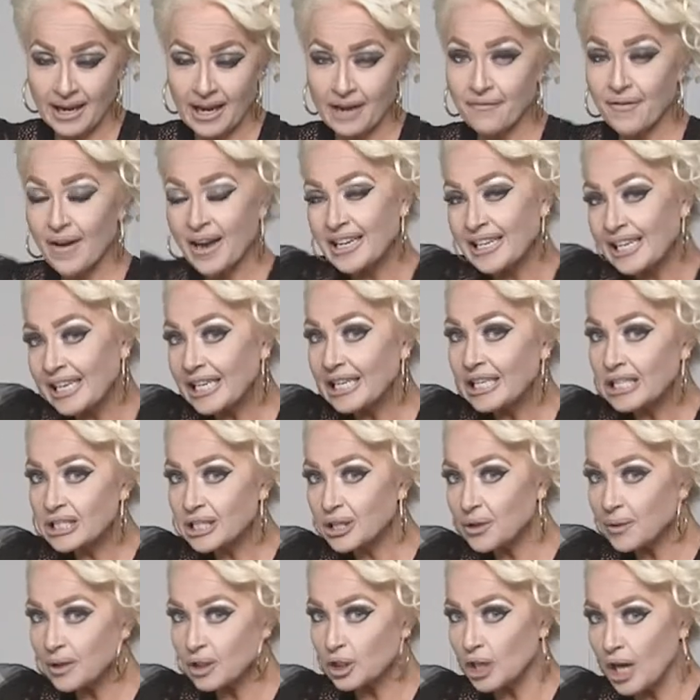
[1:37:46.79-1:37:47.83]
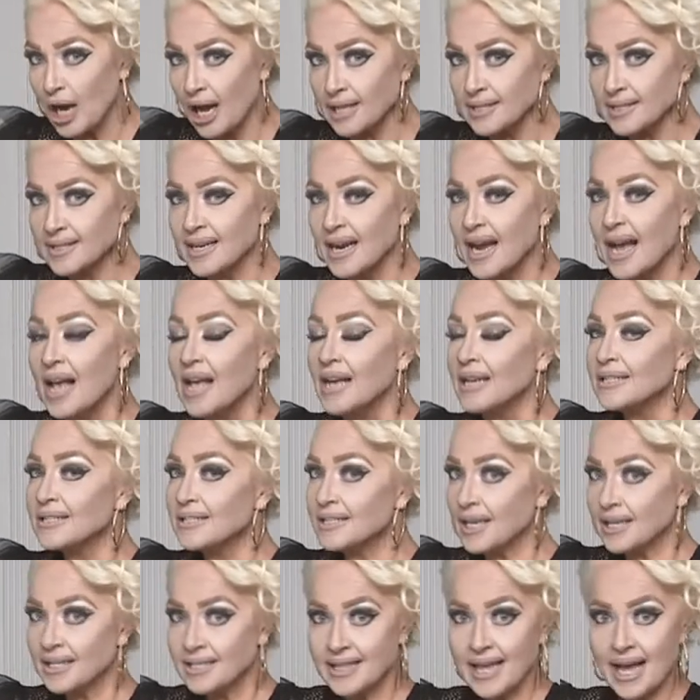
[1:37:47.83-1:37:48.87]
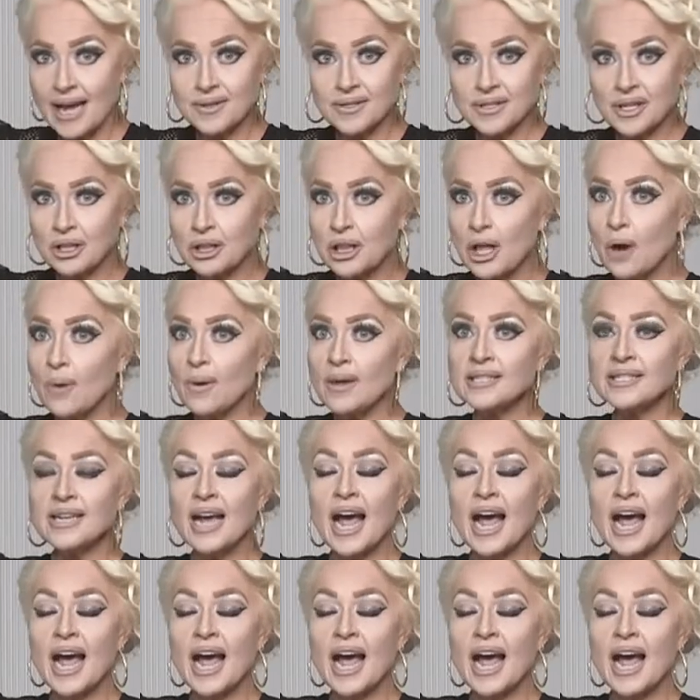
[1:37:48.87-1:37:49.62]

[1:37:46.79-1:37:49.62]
If I needed to adjust, $6,000 lowest.